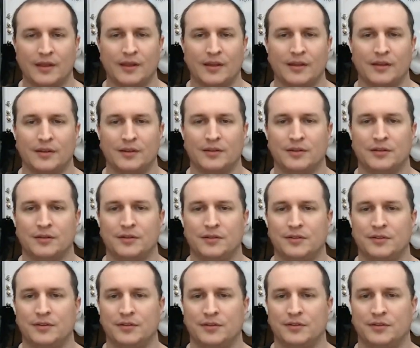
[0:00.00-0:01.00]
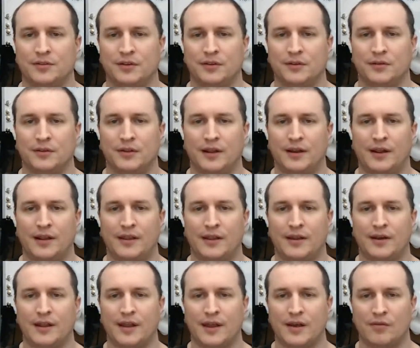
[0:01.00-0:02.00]
is so that I can
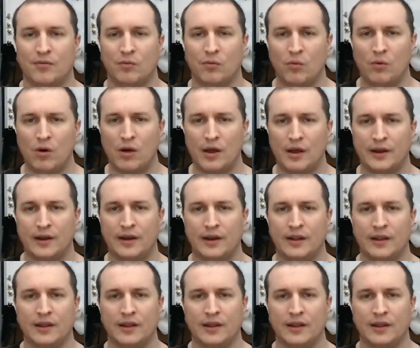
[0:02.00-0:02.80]
have one